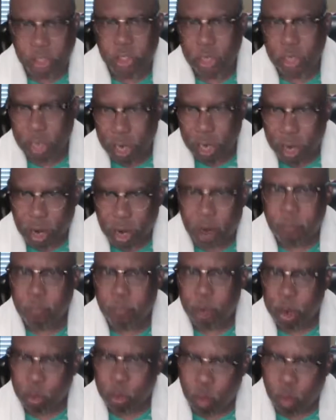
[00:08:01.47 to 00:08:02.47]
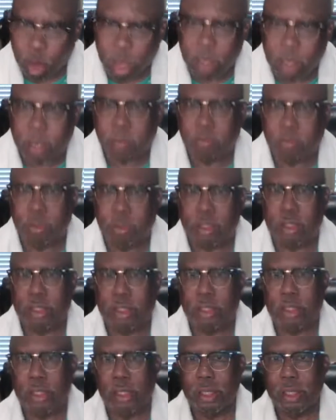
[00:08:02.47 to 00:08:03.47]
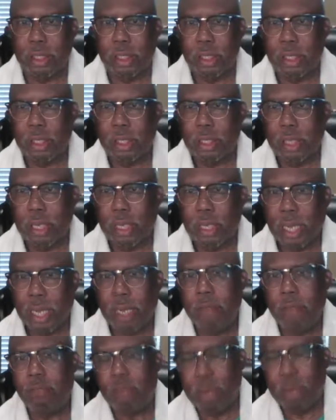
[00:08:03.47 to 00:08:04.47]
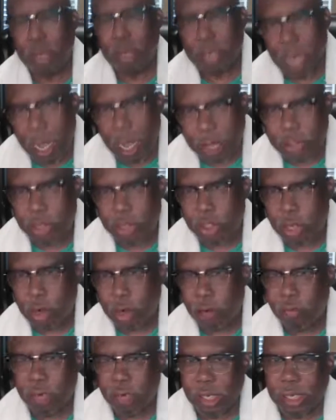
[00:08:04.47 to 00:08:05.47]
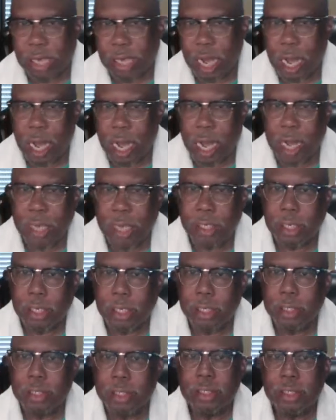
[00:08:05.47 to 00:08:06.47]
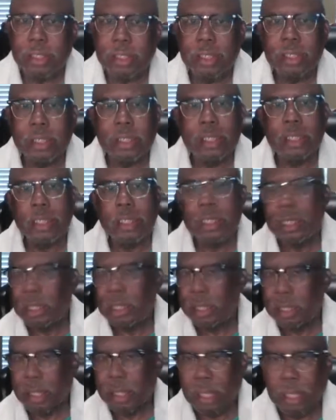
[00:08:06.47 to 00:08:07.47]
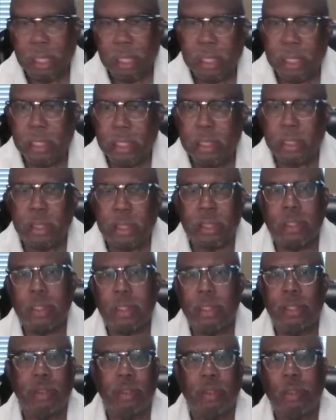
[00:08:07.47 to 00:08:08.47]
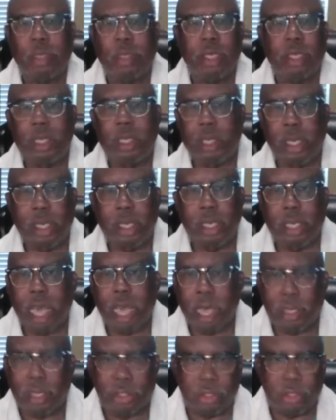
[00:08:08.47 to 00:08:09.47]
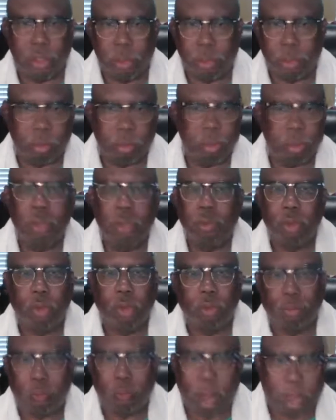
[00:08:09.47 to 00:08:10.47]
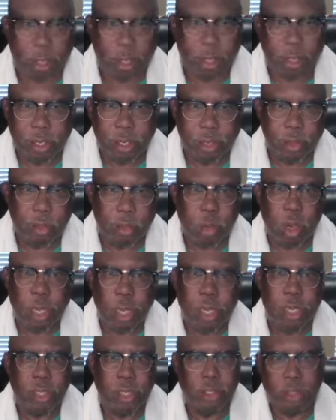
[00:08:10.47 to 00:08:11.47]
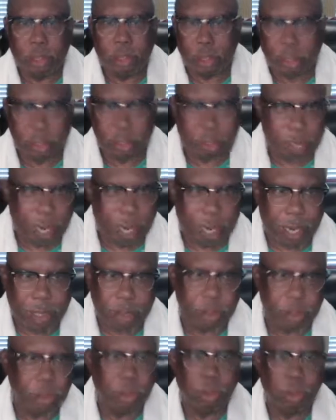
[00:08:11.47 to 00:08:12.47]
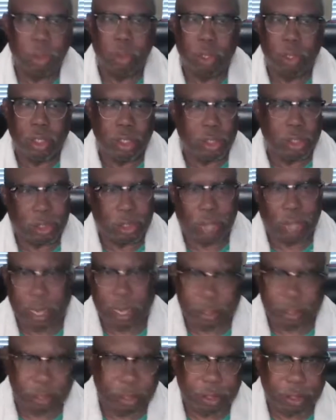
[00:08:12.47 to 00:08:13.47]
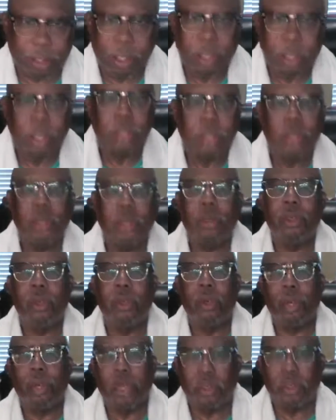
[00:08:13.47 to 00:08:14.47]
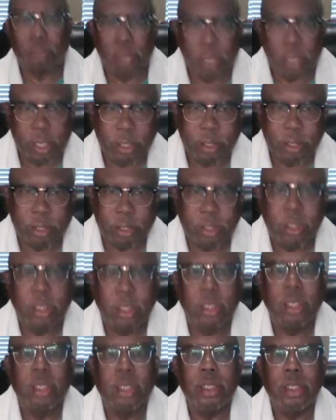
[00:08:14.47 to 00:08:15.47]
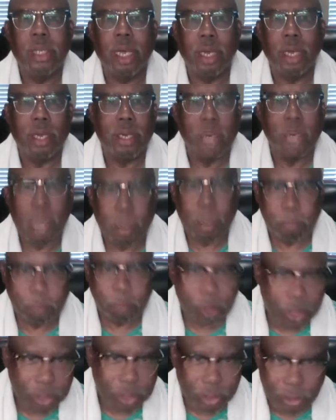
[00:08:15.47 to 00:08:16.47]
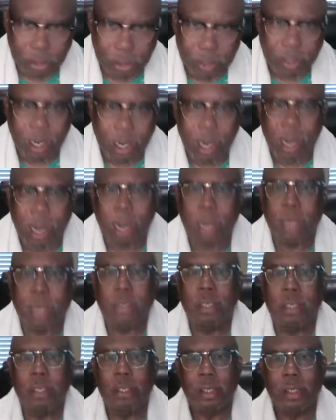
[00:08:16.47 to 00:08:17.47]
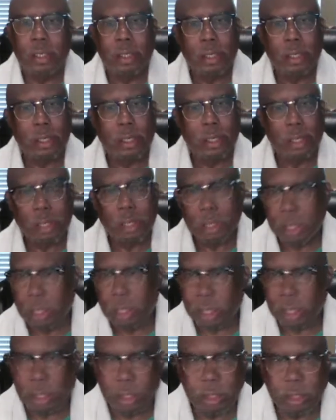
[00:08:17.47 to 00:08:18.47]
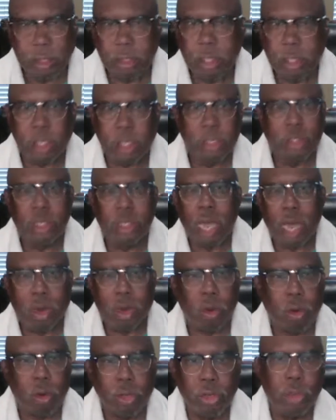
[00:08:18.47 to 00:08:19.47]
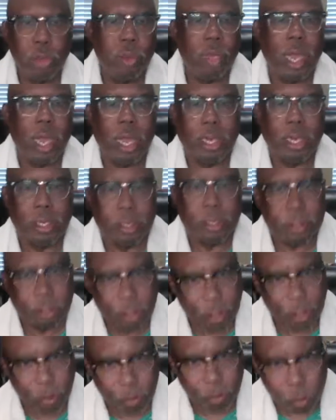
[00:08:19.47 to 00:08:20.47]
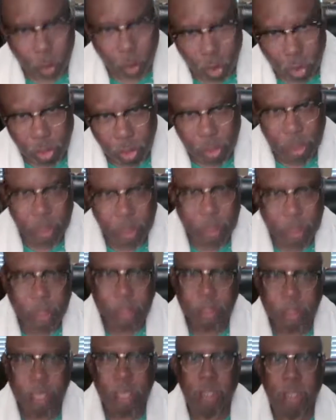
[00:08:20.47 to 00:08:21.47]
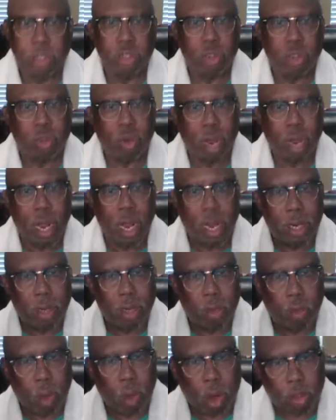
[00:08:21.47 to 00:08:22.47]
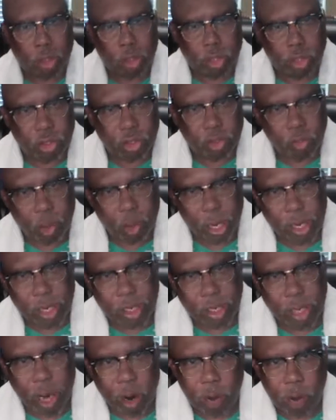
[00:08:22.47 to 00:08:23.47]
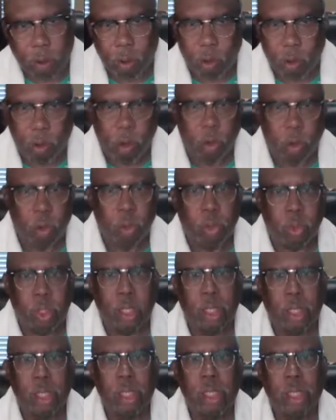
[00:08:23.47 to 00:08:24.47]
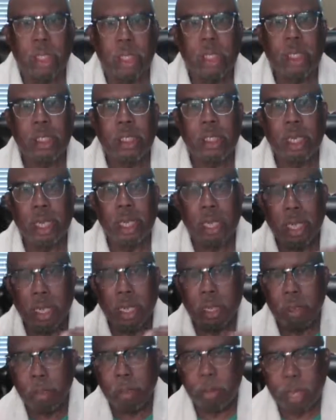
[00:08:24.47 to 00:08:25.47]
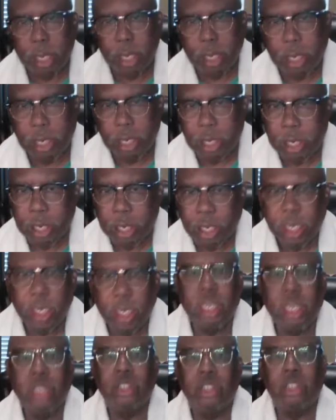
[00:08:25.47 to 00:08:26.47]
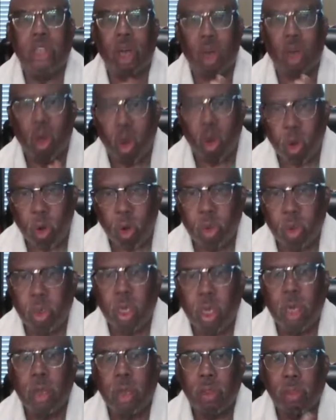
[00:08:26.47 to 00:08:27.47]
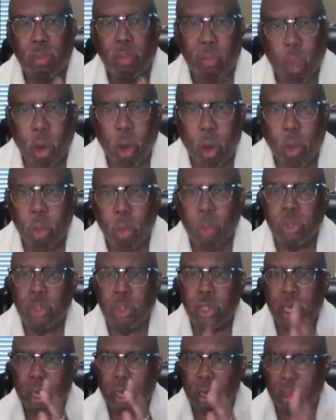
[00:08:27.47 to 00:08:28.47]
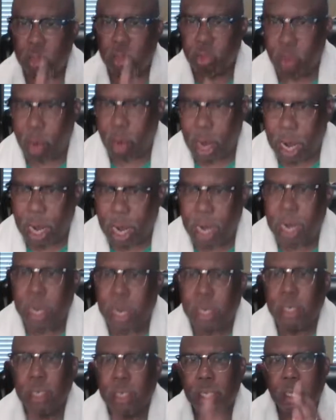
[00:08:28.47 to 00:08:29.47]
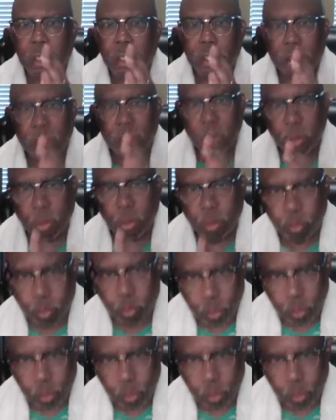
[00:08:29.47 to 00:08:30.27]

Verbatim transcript: and every one of us. And if you're not serving God, he's he, he got you. You you following his ways and ta- you doing his tactics. You're doing the things that are not pleasing to God, he's, he's not on you like someone that is trying to walk this straight and narrow road. The enemy is on those that are trying to